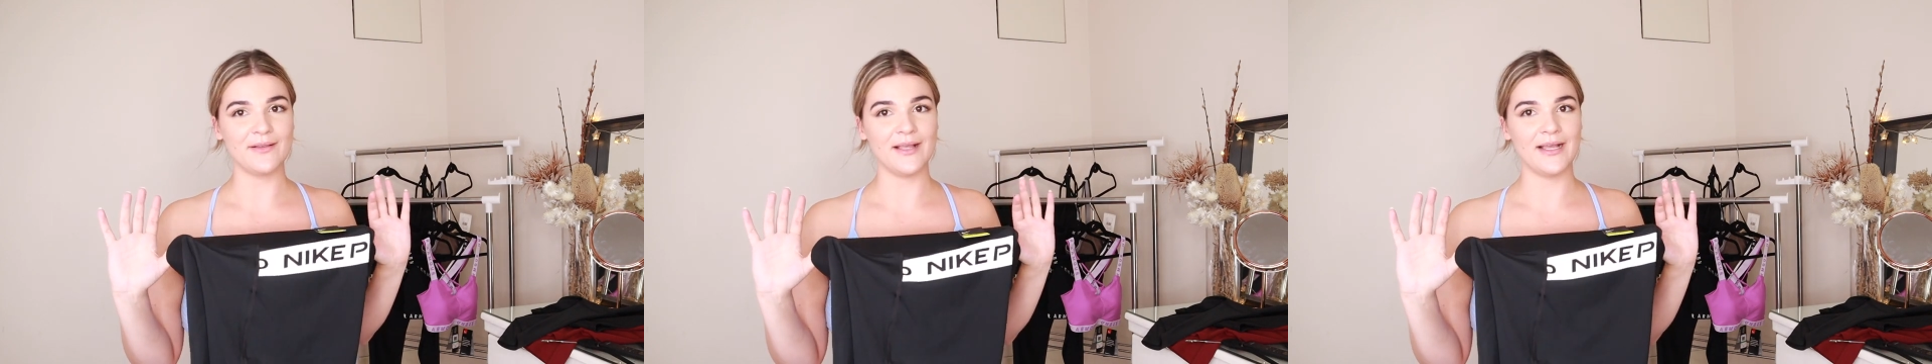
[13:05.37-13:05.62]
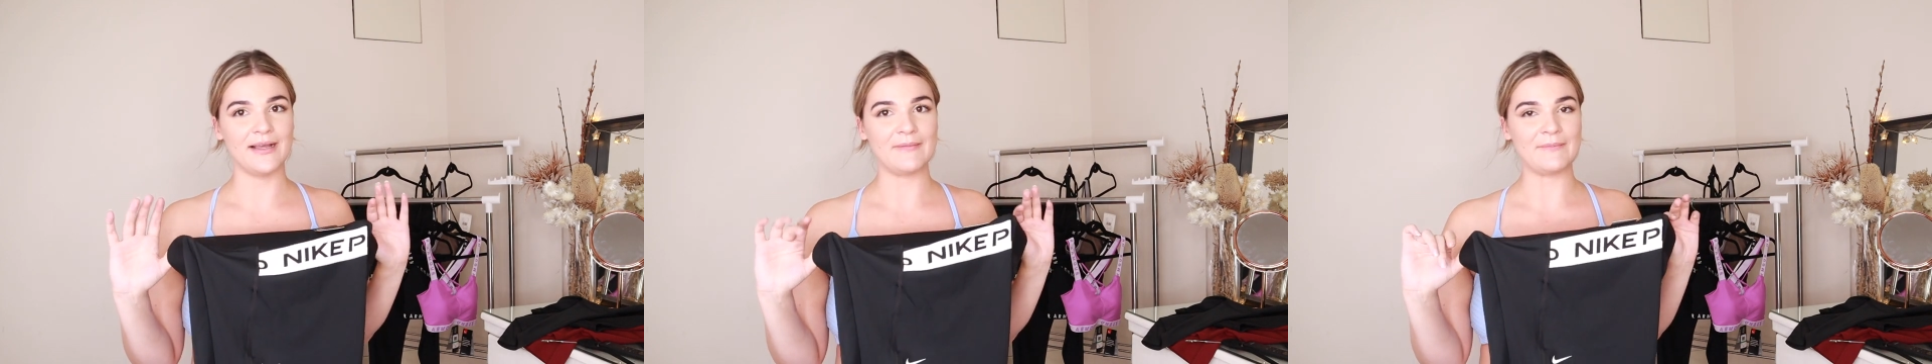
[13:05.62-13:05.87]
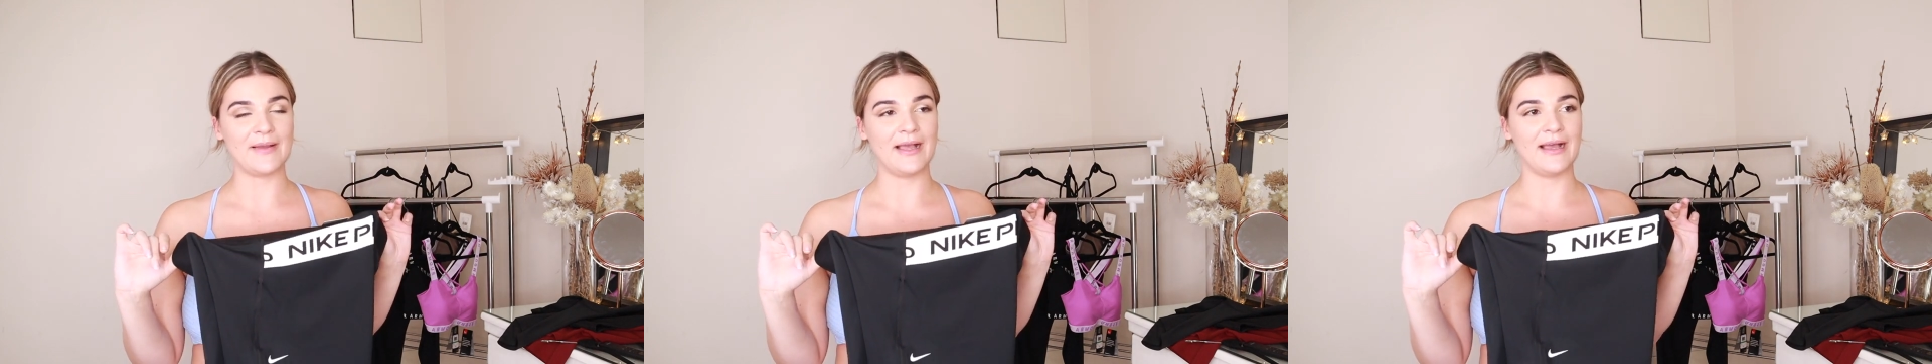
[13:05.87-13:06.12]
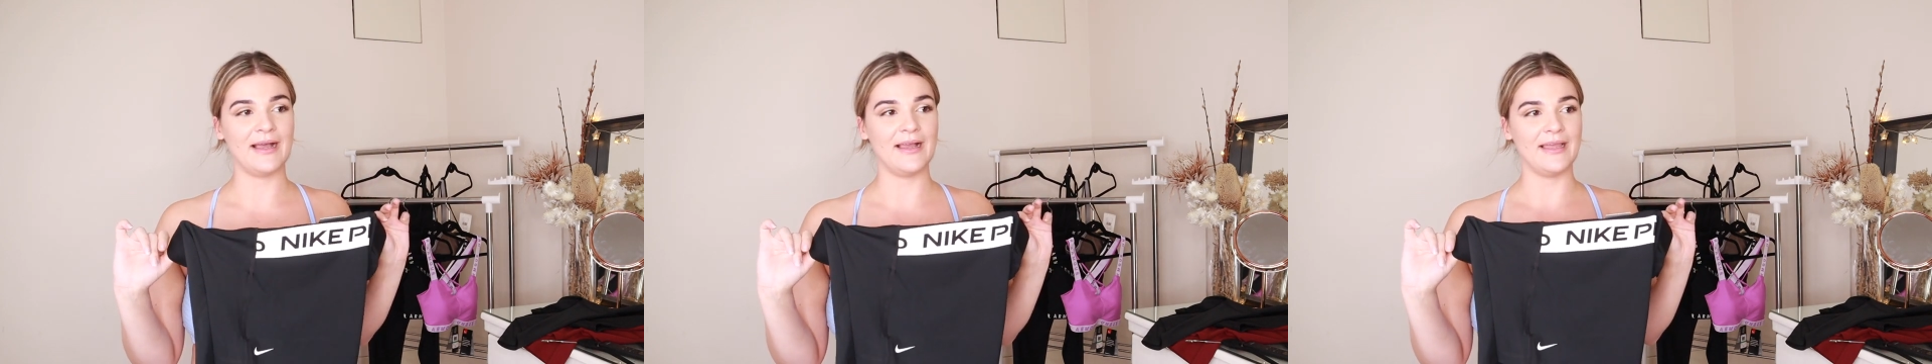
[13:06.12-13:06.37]

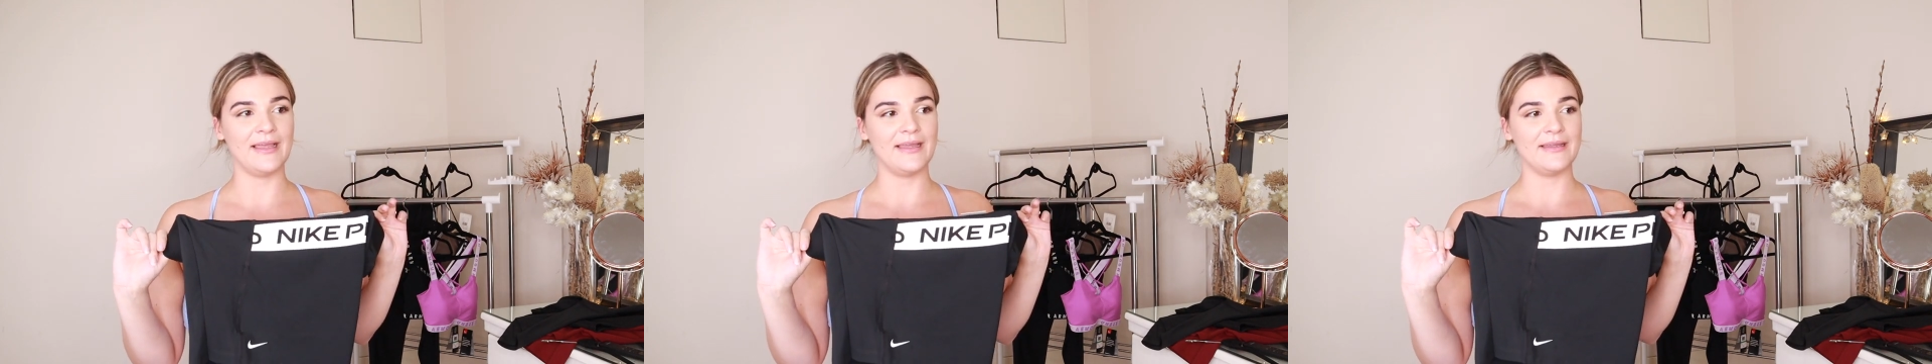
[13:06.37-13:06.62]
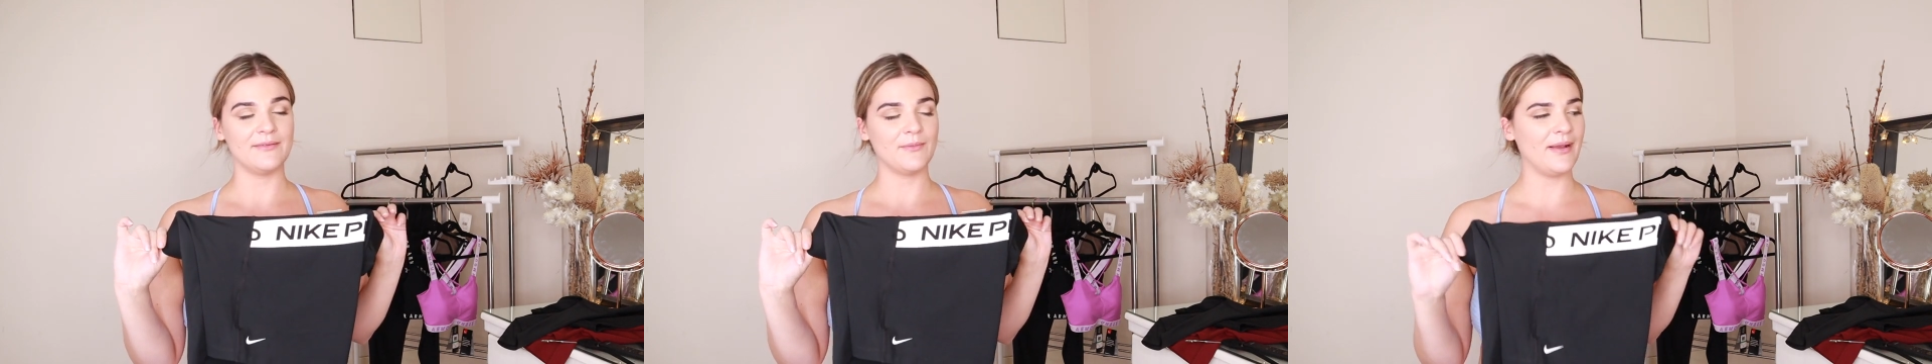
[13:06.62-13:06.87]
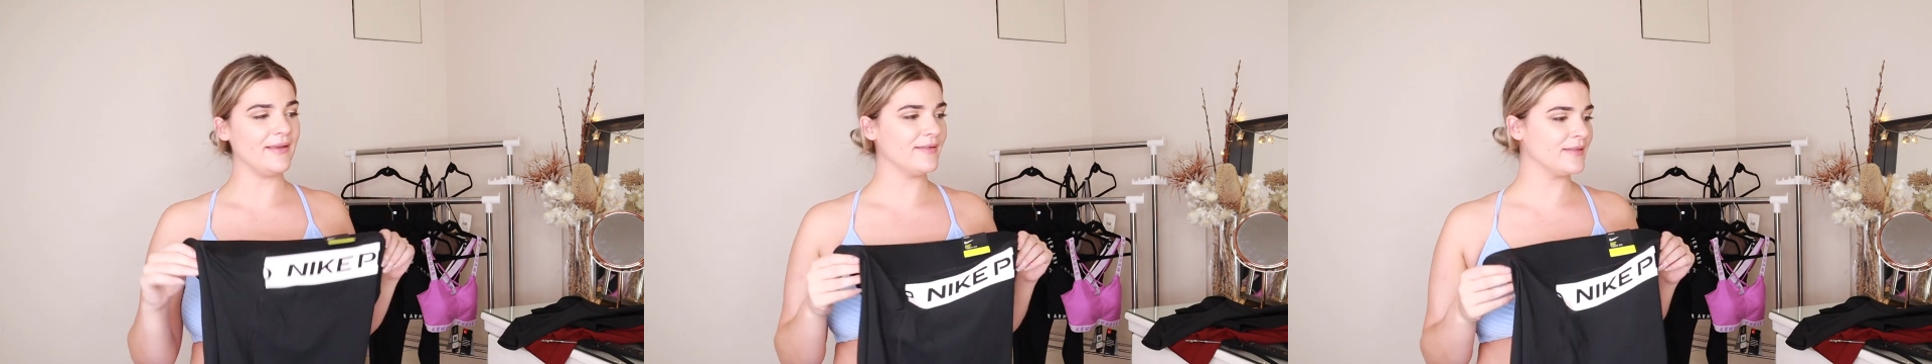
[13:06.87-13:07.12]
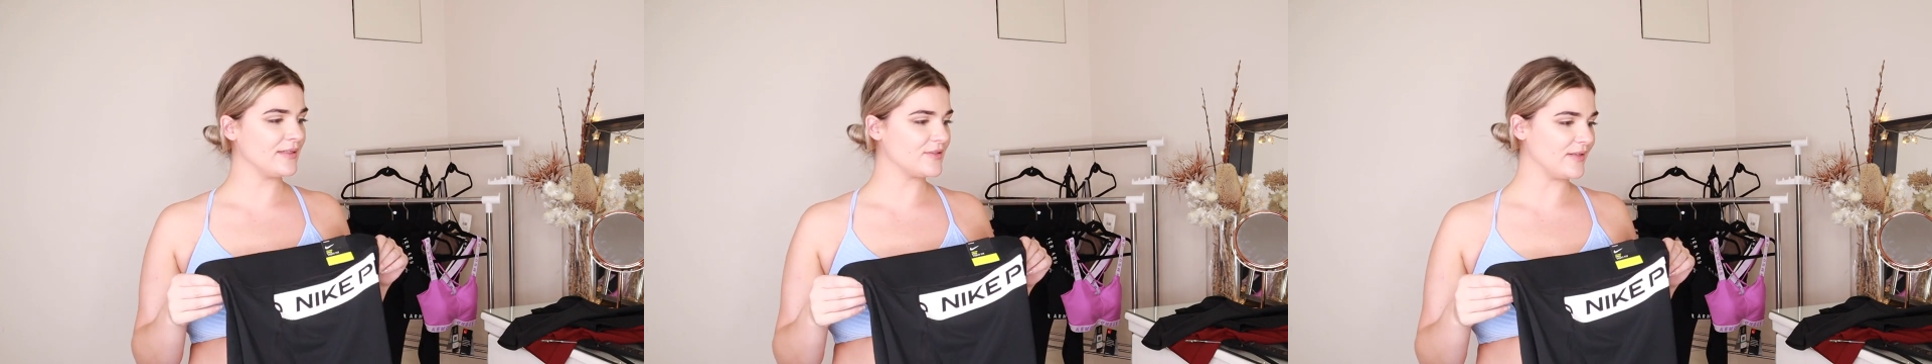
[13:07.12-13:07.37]
Why
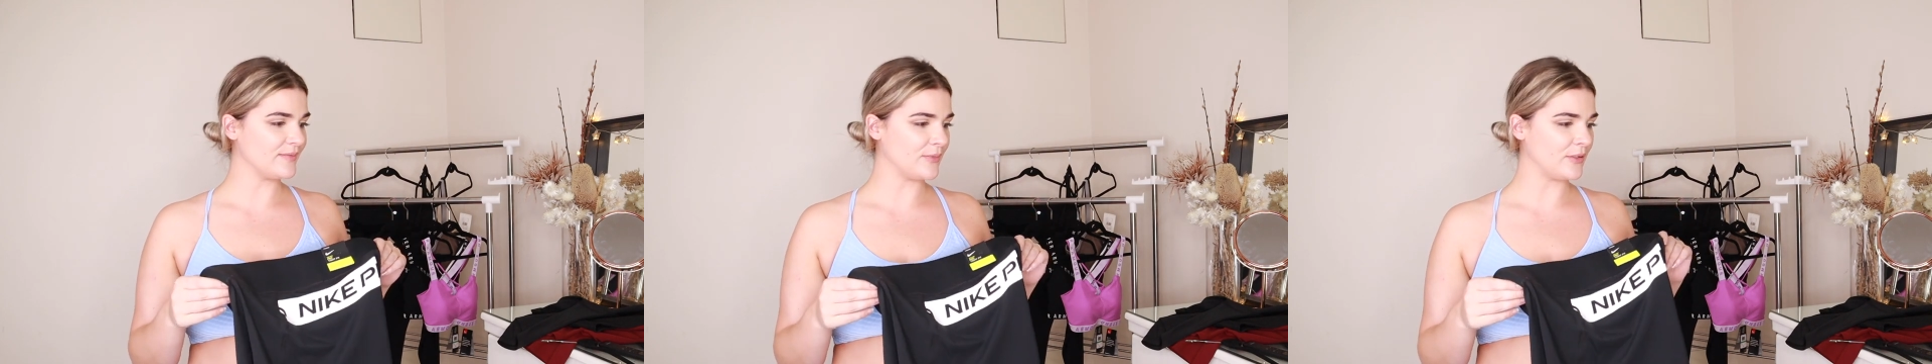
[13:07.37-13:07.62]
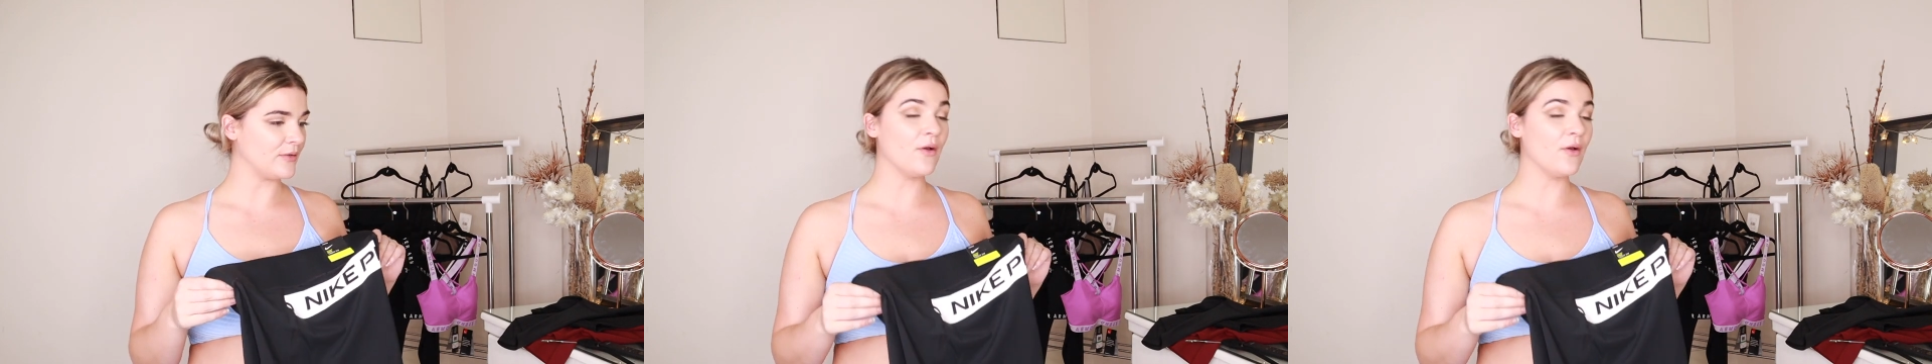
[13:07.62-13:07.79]
couldn't I try them on?